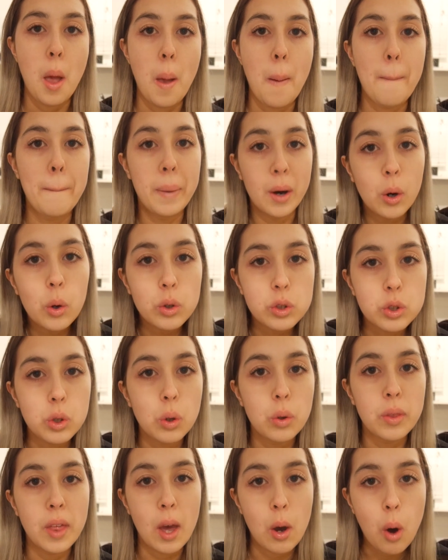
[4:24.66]
but
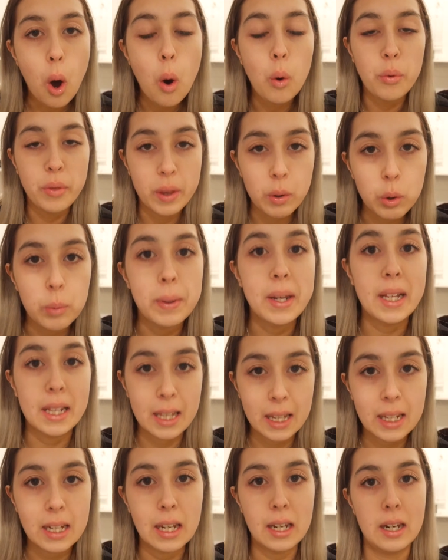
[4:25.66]
also that whole thing would be
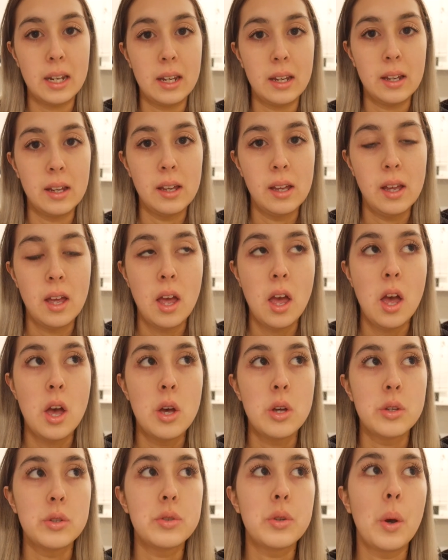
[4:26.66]
clean eating.
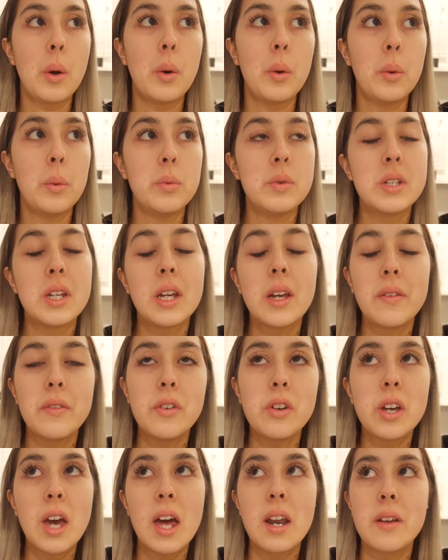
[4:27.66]
So to give
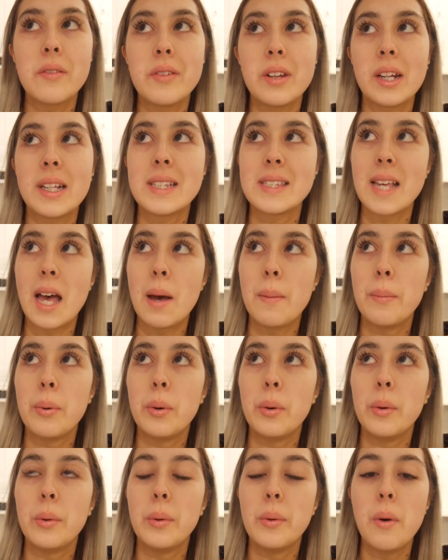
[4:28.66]
you kind of an
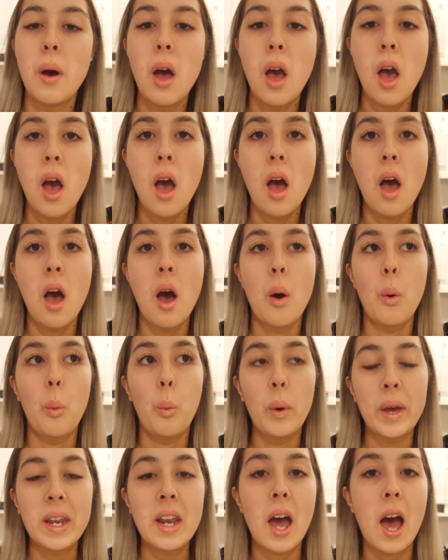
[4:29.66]
example,
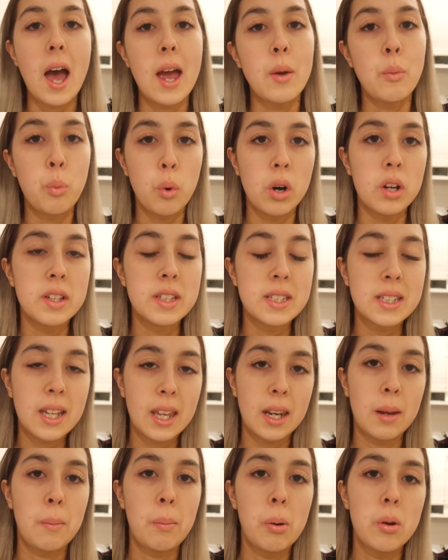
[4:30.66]
when I was
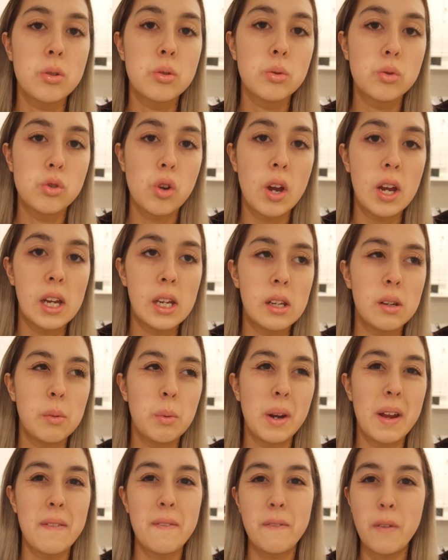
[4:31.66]
getting personal trained
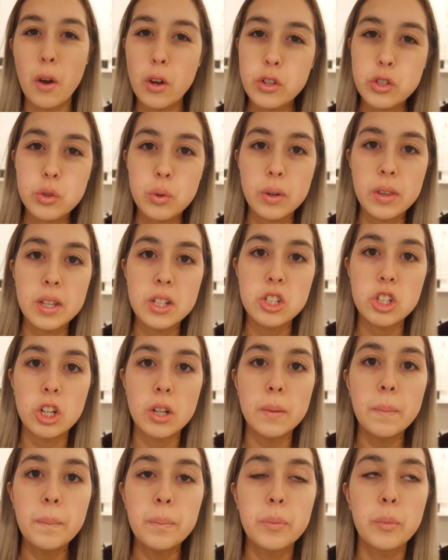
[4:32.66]
when I first joined the
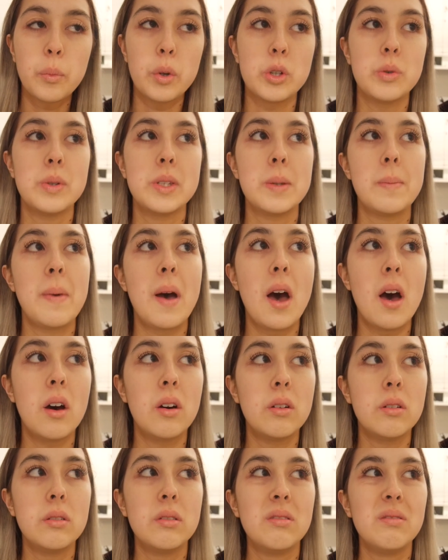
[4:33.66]
gym, which was
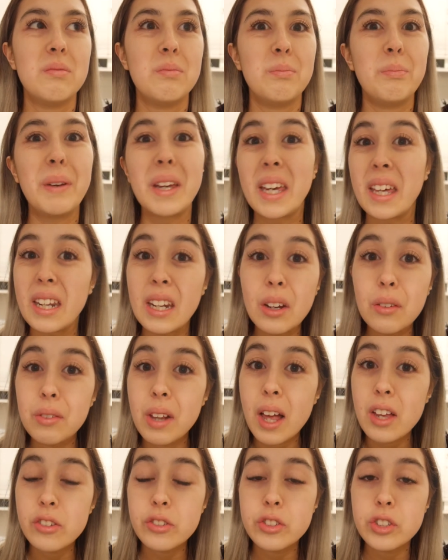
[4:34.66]
about beginning of
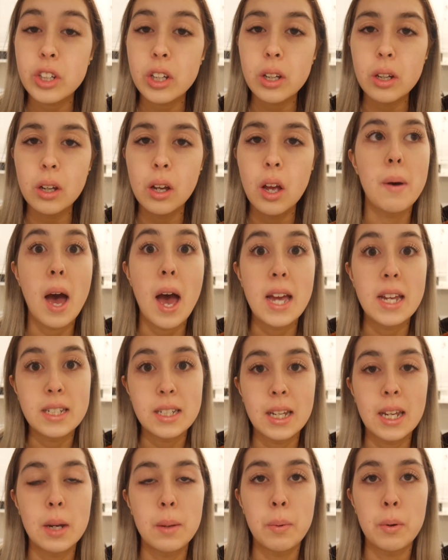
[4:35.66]
last year, I
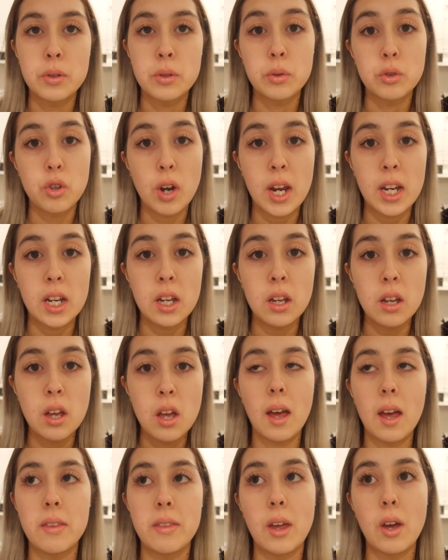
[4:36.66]
did get a personal trainer.
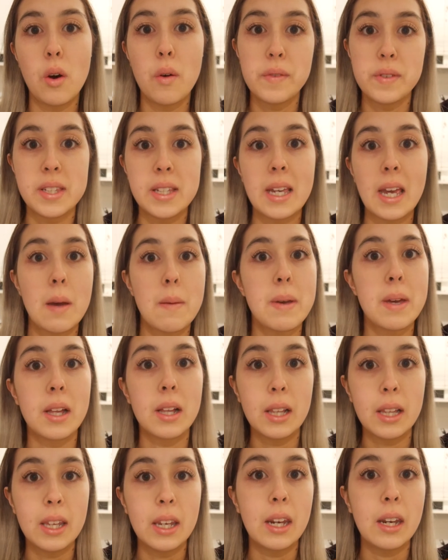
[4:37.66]
They obviously gave me a
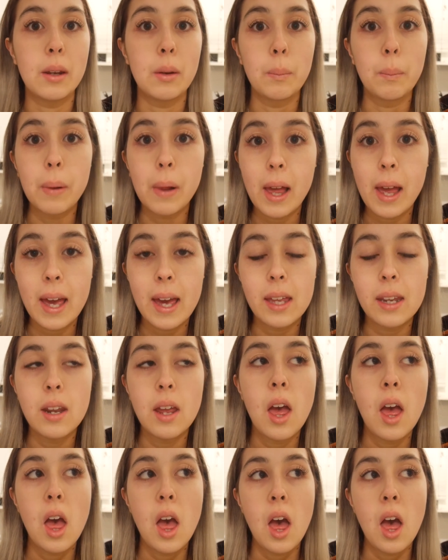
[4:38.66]
clean eating plan.